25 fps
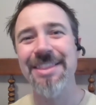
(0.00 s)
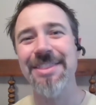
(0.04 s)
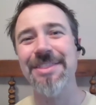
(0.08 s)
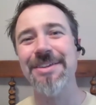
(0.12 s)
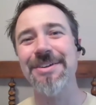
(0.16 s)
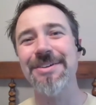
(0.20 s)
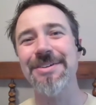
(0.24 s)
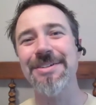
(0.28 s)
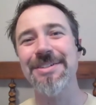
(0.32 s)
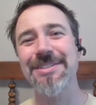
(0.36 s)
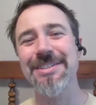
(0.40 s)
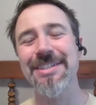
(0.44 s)

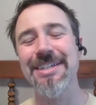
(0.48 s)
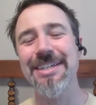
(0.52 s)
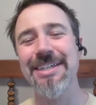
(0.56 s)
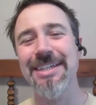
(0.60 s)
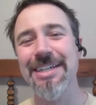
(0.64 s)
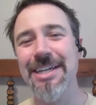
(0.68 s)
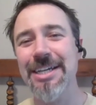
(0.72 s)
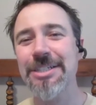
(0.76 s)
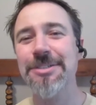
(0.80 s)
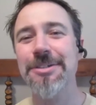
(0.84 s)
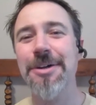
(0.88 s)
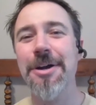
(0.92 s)
There is a
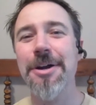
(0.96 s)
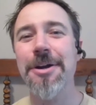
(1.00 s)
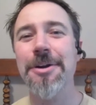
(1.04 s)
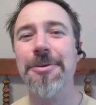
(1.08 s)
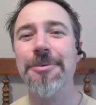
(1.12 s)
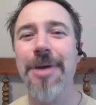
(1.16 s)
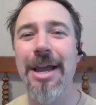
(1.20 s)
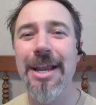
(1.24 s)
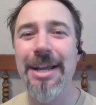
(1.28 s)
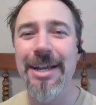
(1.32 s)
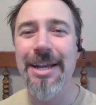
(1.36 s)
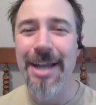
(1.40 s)

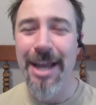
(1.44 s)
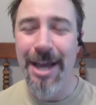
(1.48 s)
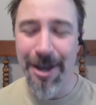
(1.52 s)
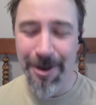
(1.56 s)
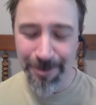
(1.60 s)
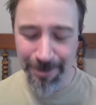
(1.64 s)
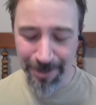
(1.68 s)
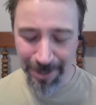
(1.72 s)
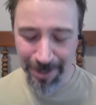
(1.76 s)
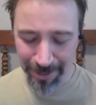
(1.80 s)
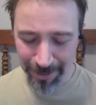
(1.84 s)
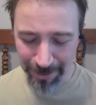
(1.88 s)
Kickstarter right
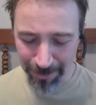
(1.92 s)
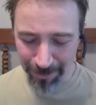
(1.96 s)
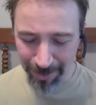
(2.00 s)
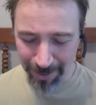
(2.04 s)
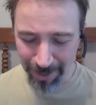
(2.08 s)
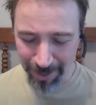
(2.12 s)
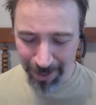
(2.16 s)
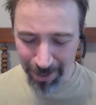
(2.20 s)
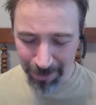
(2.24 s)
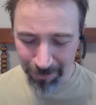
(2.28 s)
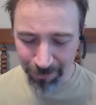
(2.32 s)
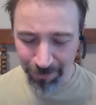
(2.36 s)
now
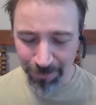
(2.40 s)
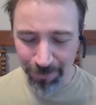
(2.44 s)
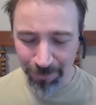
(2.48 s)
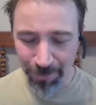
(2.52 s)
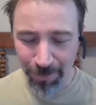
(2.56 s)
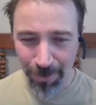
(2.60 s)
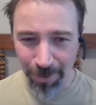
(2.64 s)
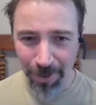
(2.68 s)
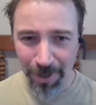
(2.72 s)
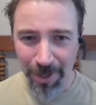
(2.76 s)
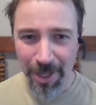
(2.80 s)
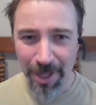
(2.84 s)
going on
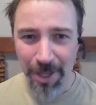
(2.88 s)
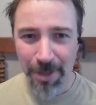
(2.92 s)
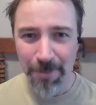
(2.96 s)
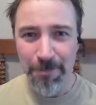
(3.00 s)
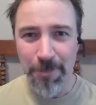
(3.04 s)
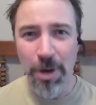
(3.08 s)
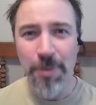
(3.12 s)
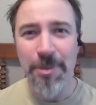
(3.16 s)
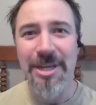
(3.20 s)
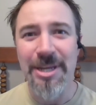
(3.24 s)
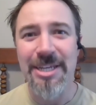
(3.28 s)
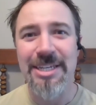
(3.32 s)
for
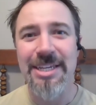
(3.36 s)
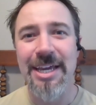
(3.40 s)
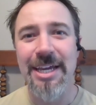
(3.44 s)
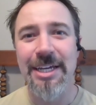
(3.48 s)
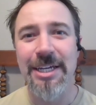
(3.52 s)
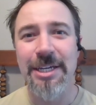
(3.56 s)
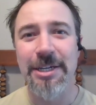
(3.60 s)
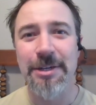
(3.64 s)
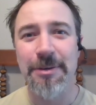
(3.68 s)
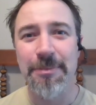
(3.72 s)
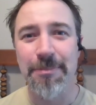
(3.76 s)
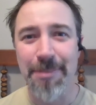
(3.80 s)
Moby
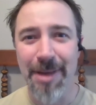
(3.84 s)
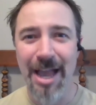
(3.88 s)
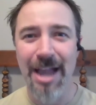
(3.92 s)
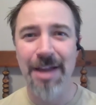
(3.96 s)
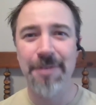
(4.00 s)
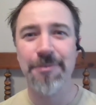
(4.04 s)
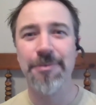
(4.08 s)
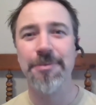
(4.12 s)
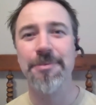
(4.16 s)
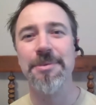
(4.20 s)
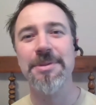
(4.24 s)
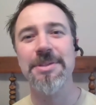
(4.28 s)
Dick
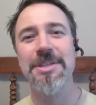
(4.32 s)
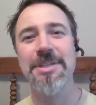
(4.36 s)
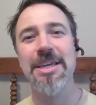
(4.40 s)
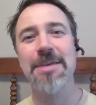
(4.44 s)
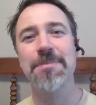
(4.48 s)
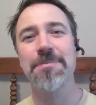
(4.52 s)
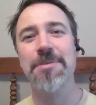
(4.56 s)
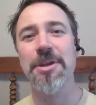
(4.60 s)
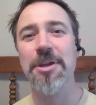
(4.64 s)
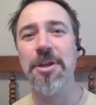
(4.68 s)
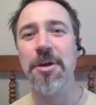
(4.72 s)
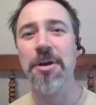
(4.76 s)
Back from the
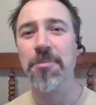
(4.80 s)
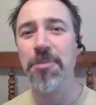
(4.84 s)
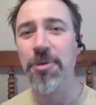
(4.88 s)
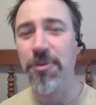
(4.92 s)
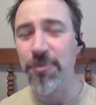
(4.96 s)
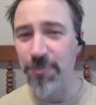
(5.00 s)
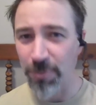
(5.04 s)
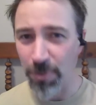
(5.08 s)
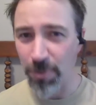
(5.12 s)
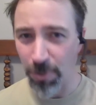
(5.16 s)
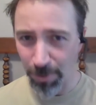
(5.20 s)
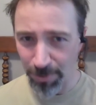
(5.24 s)
Deep
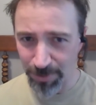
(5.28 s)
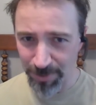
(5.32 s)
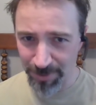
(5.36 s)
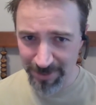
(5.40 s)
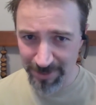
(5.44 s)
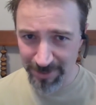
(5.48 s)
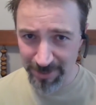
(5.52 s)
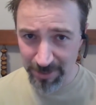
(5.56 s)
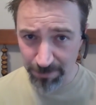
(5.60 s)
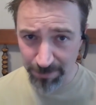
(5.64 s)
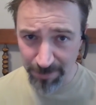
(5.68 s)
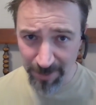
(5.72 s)
#4.
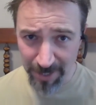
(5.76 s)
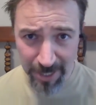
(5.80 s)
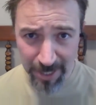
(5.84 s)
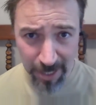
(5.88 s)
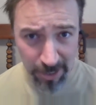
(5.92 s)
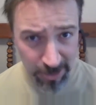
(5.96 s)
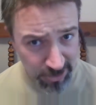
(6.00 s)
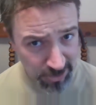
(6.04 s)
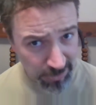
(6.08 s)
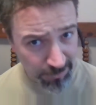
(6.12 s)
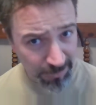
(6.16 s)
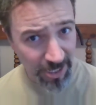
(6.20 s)
This is the
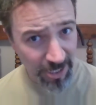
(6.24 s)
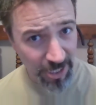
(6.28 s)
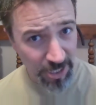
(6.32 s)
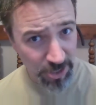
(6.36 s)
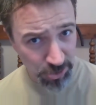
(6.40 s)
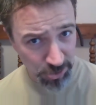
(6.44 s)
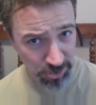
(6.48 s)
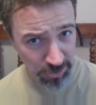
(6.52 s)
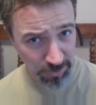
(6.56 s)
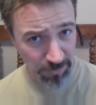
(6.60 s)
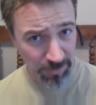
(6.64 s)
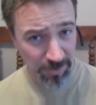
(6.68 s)
penultimate
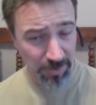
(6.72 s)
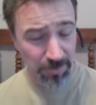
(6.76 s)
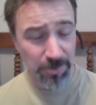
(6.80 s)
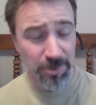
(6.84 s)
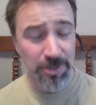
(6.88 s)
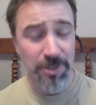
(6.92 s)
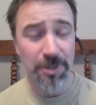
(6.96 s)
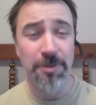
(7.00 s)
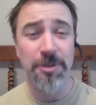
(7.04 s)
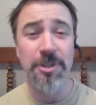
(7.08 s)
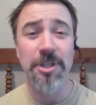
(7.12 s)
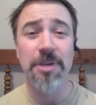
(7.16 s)
issue. There
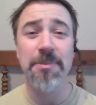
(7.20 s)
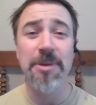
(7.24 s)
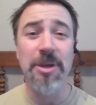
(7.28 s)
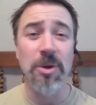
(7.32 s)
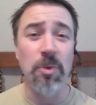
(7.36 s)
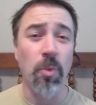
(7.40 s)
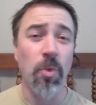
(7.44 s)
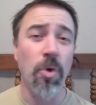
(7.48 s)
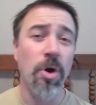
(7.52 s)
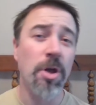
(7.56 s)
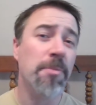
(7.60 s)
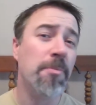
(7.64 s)
will only be
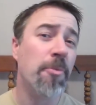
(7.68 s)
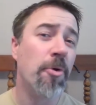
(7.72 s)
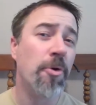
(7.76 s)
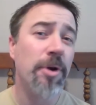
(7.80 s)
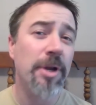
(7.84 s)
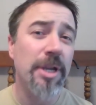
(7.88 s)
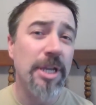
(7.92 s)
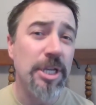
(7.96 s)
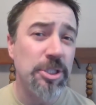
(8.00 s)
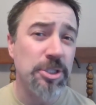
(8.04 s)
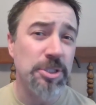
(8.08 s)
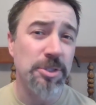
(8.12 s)
one
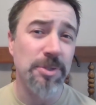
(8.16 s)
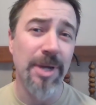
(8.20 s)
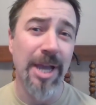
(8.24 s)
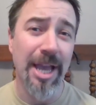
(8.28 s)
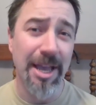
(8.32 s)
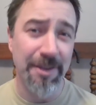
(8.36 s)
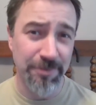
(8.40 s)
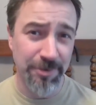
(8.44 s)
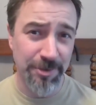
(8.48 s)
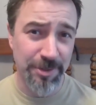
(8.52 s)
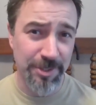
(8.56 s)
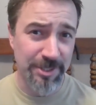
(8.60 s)
more issue
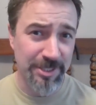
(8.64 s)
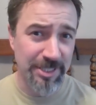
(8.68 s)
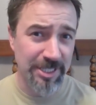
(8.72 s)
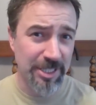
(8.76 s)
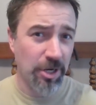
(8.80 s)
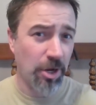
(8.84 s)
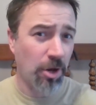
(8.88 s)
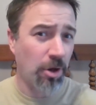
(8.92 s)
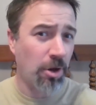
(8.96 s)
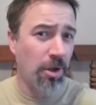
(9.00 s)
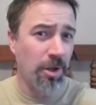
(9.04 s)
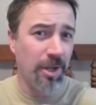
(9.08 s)
after this.
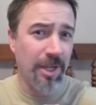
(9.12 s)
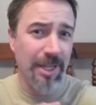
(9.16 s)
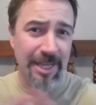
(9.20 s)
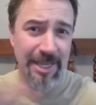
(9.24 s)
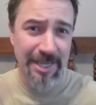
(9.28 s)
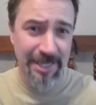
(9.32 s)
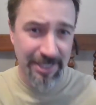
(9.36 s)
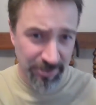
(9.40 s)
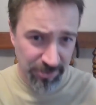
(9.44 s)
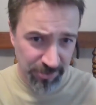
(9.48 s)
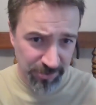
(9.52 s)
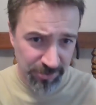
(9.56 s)
It all
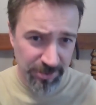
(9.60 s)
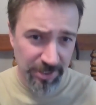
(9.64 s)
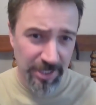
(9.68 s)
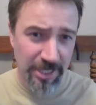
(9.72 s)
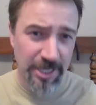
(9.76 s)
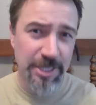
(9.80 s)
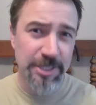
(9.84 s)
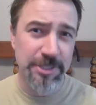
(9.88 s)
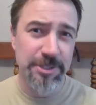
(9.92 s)
ends.